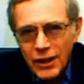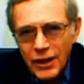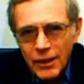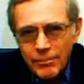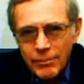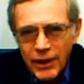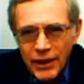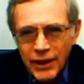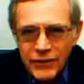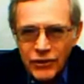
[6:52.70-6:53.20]

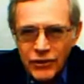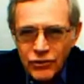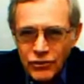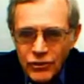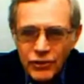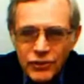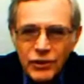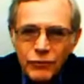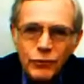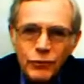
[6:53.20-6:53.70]
but this is
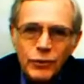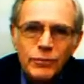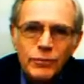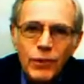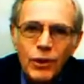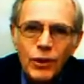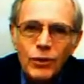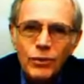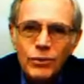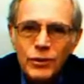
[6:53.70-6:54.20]
a different
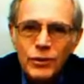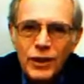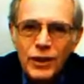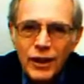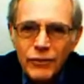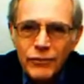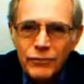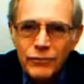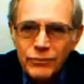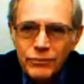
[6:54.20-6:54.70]
mode
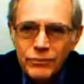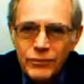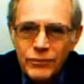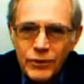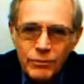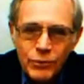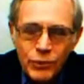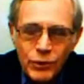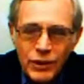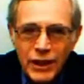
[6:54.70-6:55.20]
of
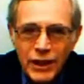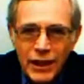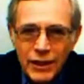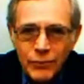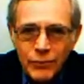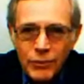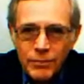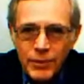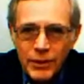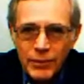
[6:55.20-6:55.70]

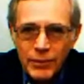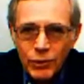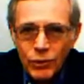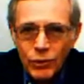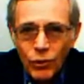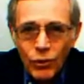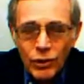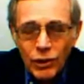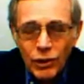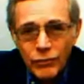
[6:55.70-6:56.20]
communicating with people
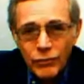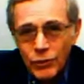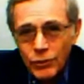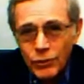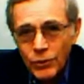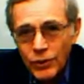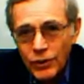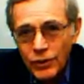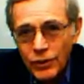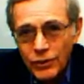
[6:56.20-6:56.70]
all over the
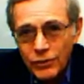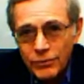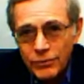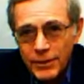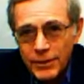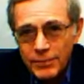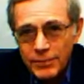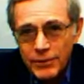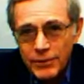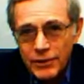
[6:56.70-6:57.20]
world,
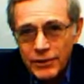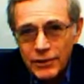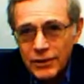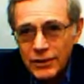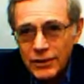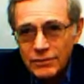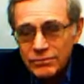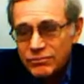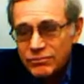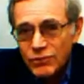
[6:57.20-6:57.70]
people
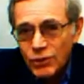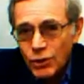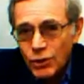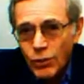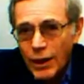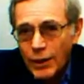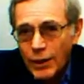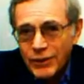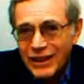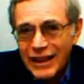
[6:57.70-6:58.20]
who
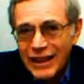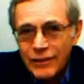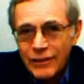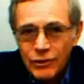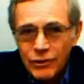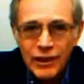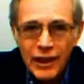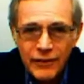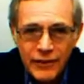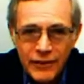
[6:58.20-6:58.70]
I would
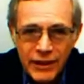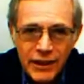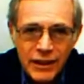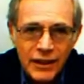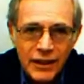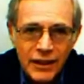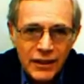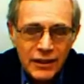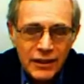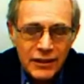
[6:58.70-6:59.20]
never have
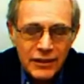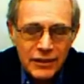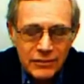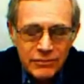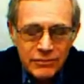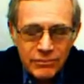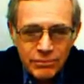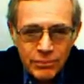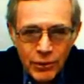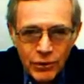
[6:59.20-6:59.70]
any
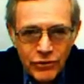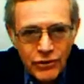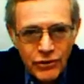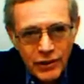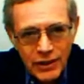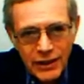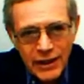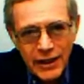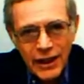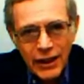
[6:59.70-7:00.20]

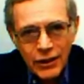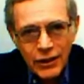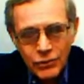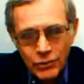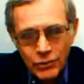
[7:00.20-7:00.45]
personal encounter